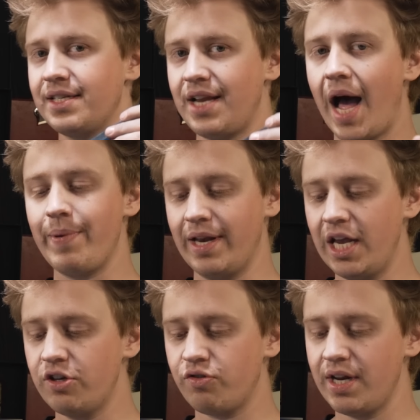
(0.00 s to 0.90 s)
has not been
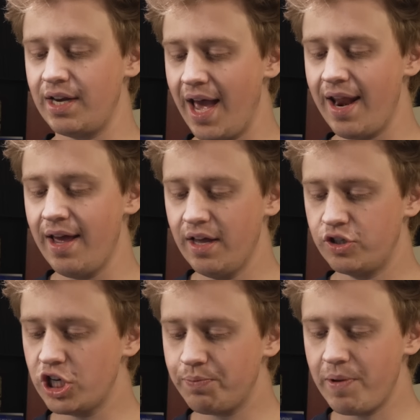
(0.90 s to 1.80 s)
heat treated yet,
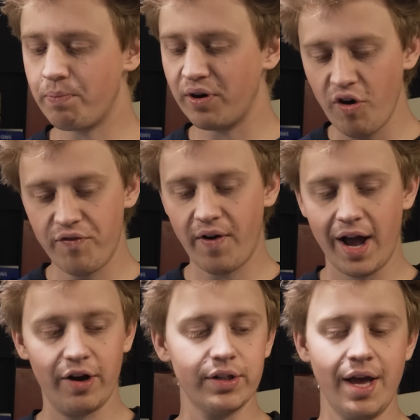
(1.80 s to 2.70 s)
just been
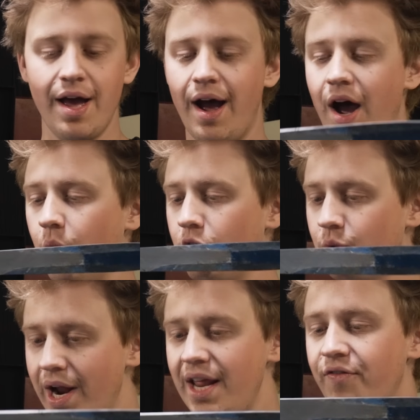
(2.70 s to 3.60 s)
profiled. We're
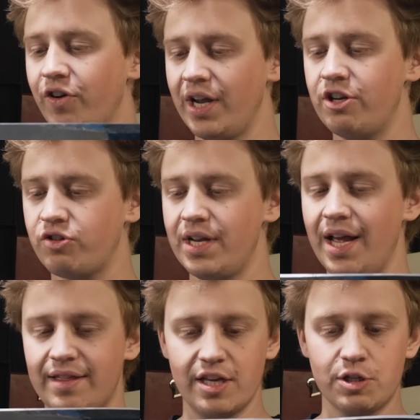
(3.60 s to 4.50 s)
ready for heat treat
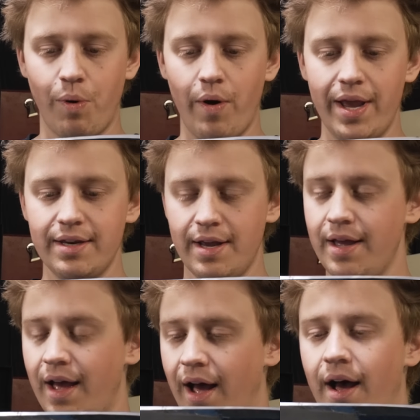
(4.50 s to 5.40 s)
at this point.
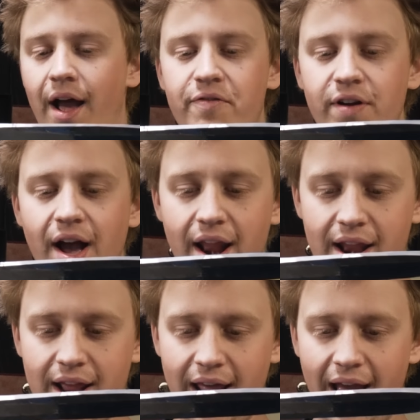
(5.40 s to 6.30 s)
I forgot
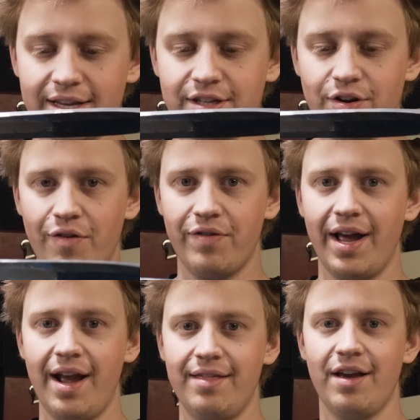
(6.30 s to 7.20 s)
it in acid
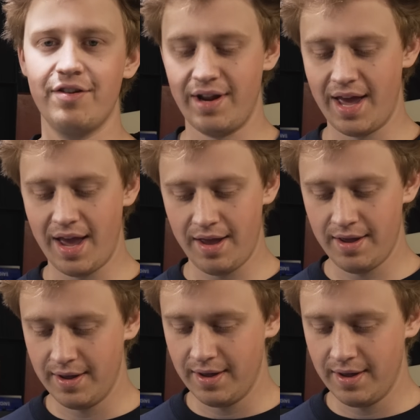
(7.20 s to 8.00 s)
overnight the other day.